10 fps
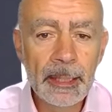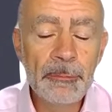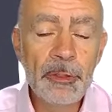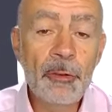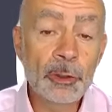
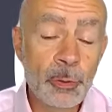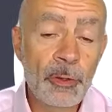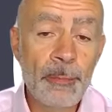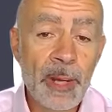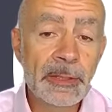You've got 12
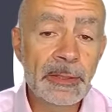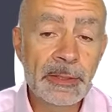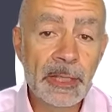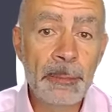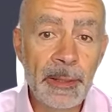months to
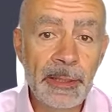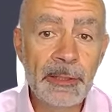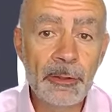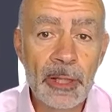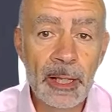complete
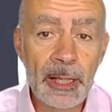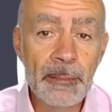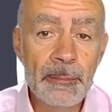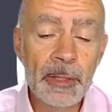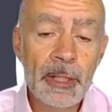your
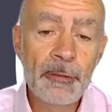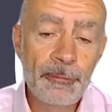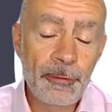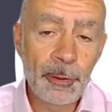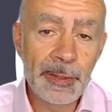claim
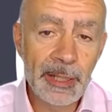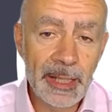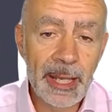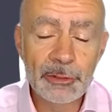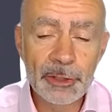following the
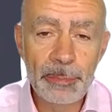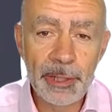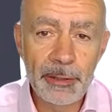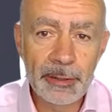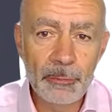accounting
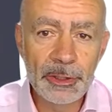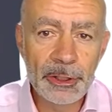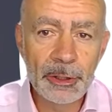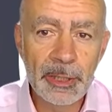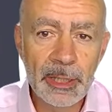period in which
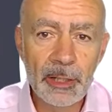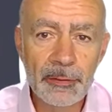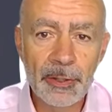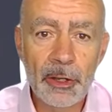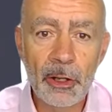you incur
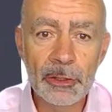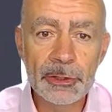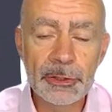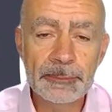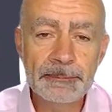the
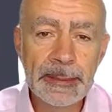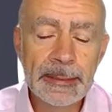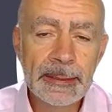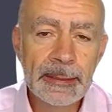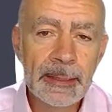cost.
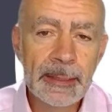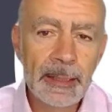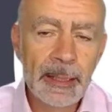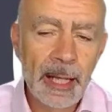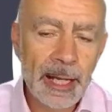
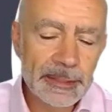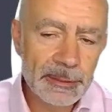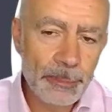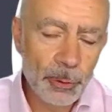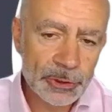And it's
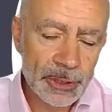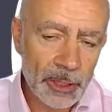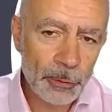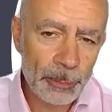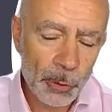important to
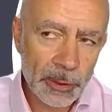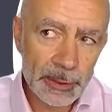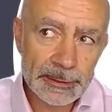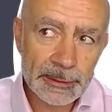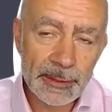note, Paul, that
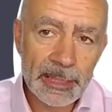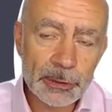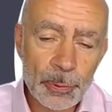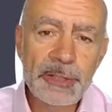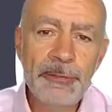
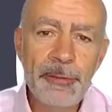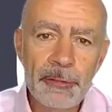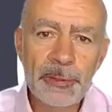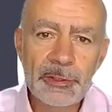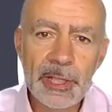
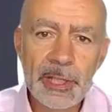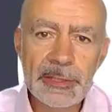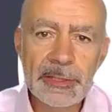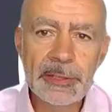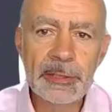25%
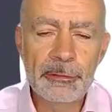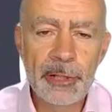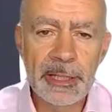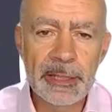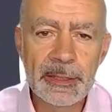
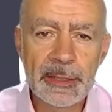credit